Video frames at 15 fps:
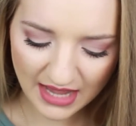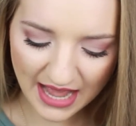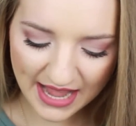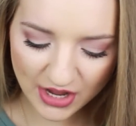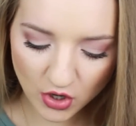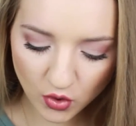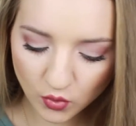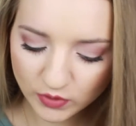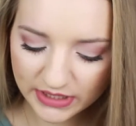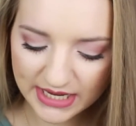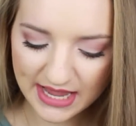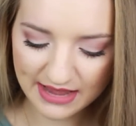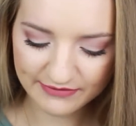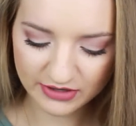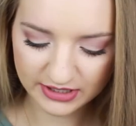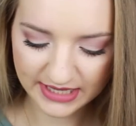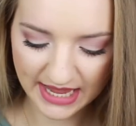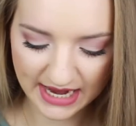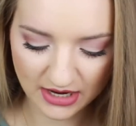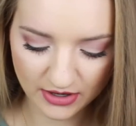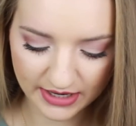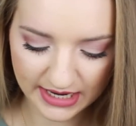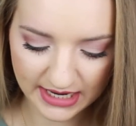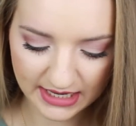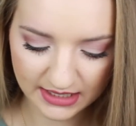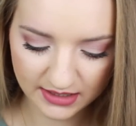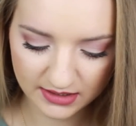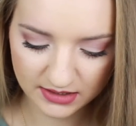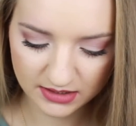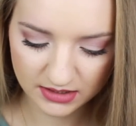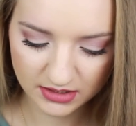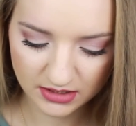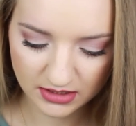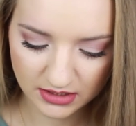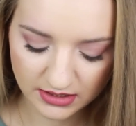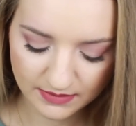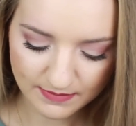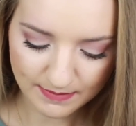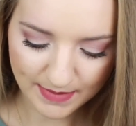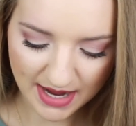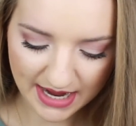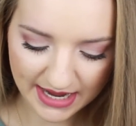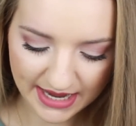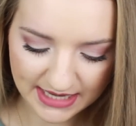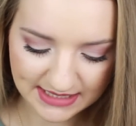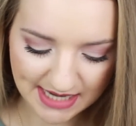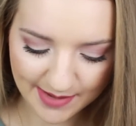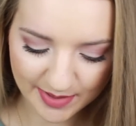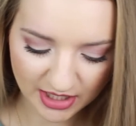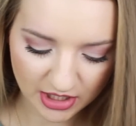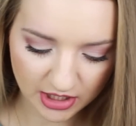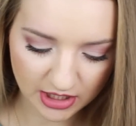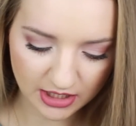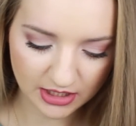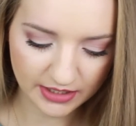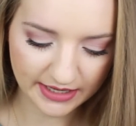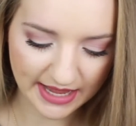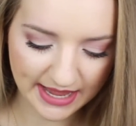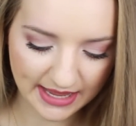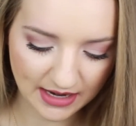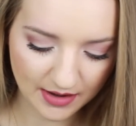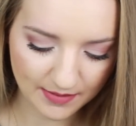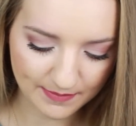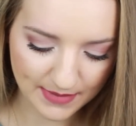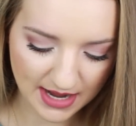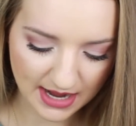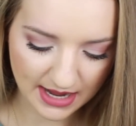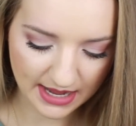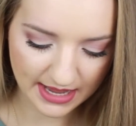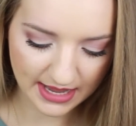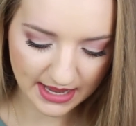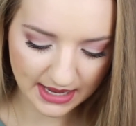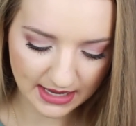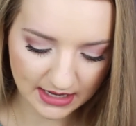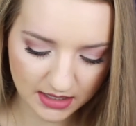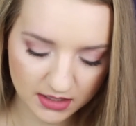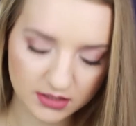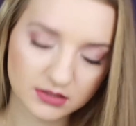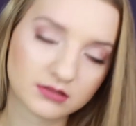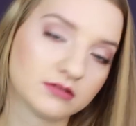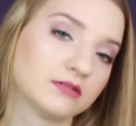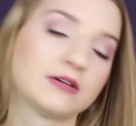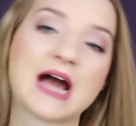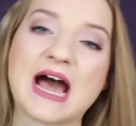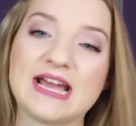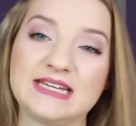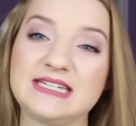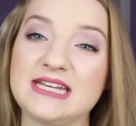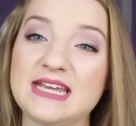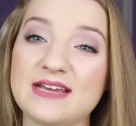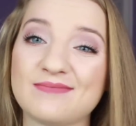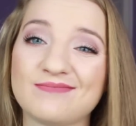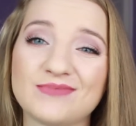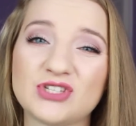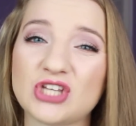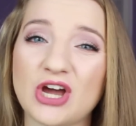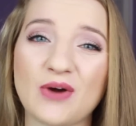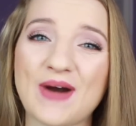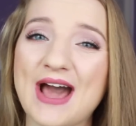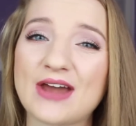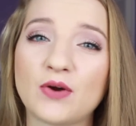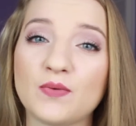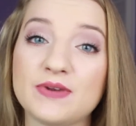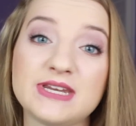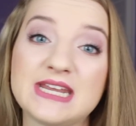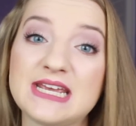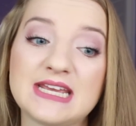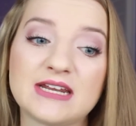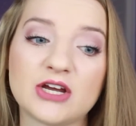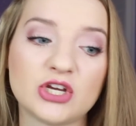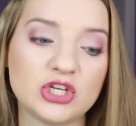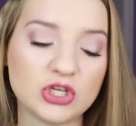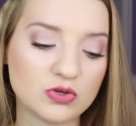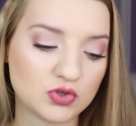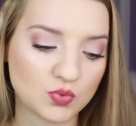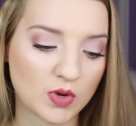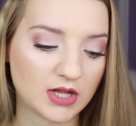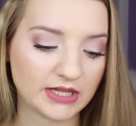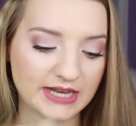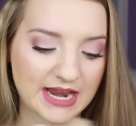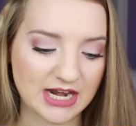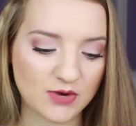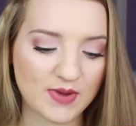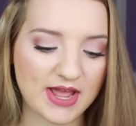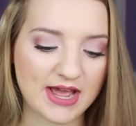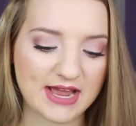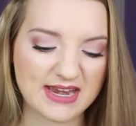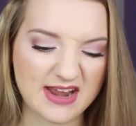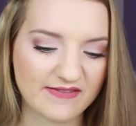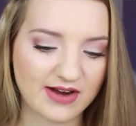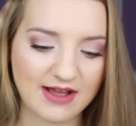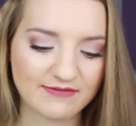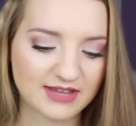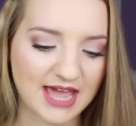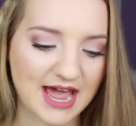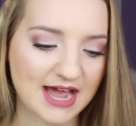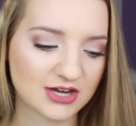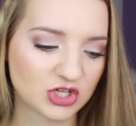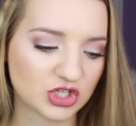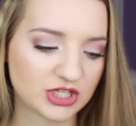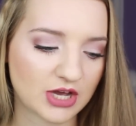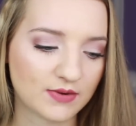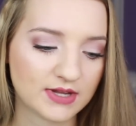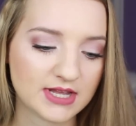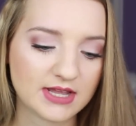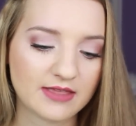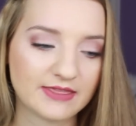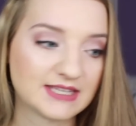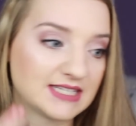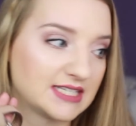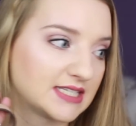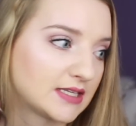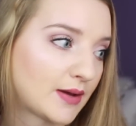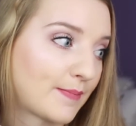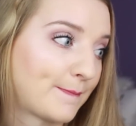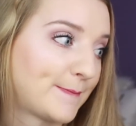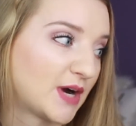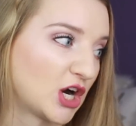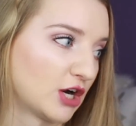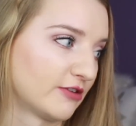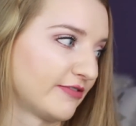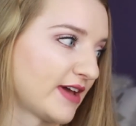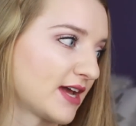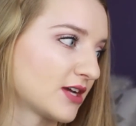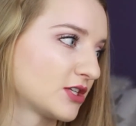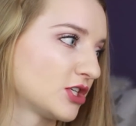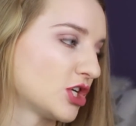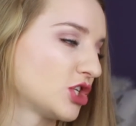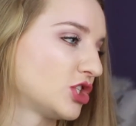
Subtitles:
I only ever carry my debit card and my ID. So I don't need a huge wallet anyway. I never have cash. So this is perfect.